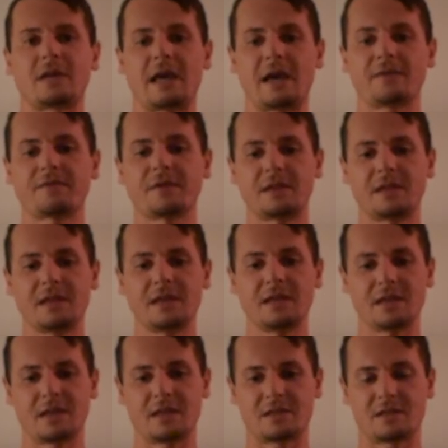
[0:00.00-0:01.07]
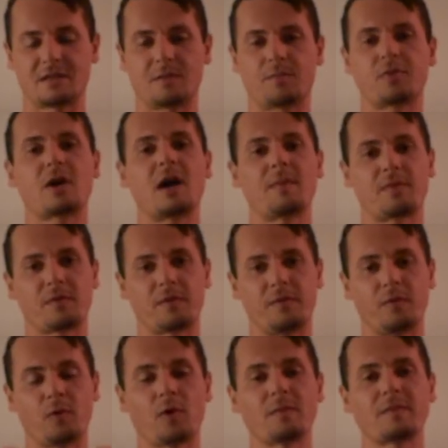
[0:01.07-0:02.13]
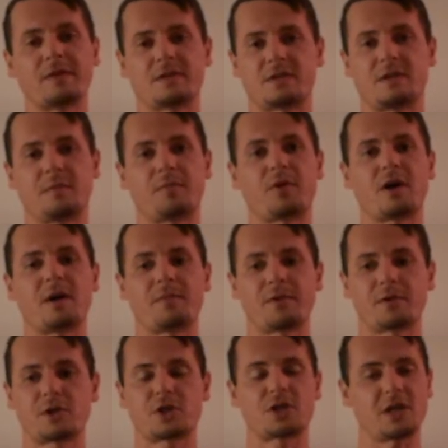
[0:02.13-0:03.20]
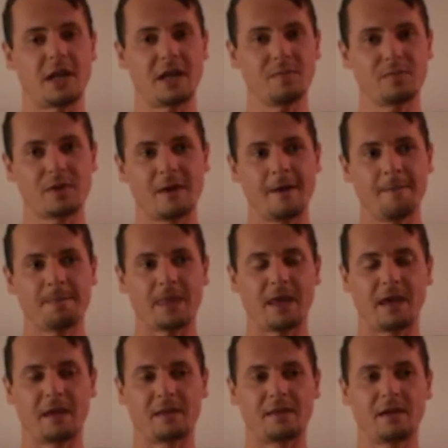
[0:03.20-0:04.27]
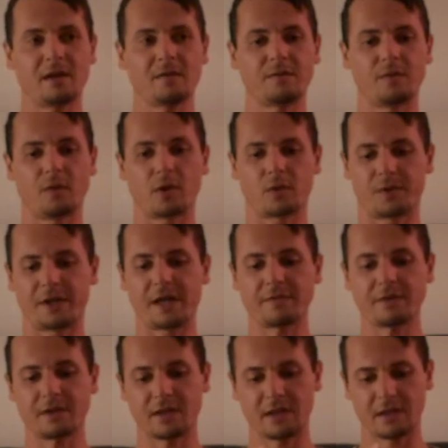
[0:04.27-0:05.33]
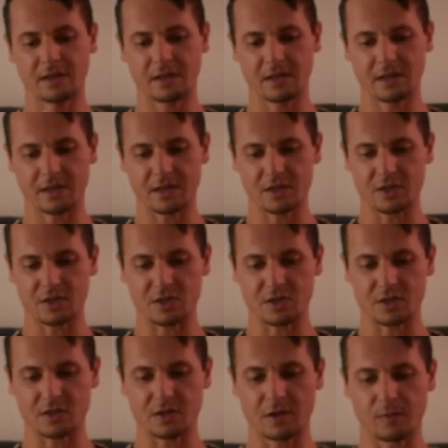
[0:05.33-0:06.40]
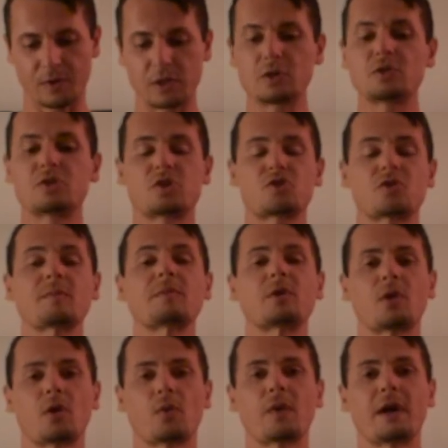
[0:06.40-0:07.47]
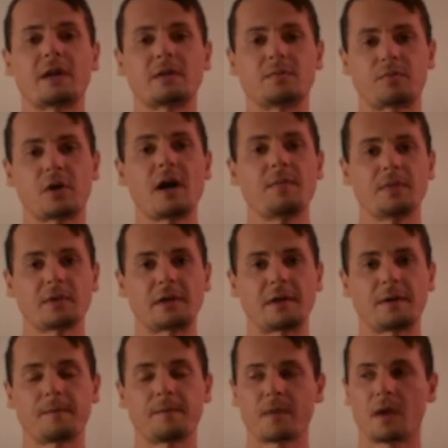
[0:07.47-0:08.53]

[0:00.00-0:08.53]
Everything is in the proper form, is in the proper shape, and therefore when everything is, when you distribute your weight properly,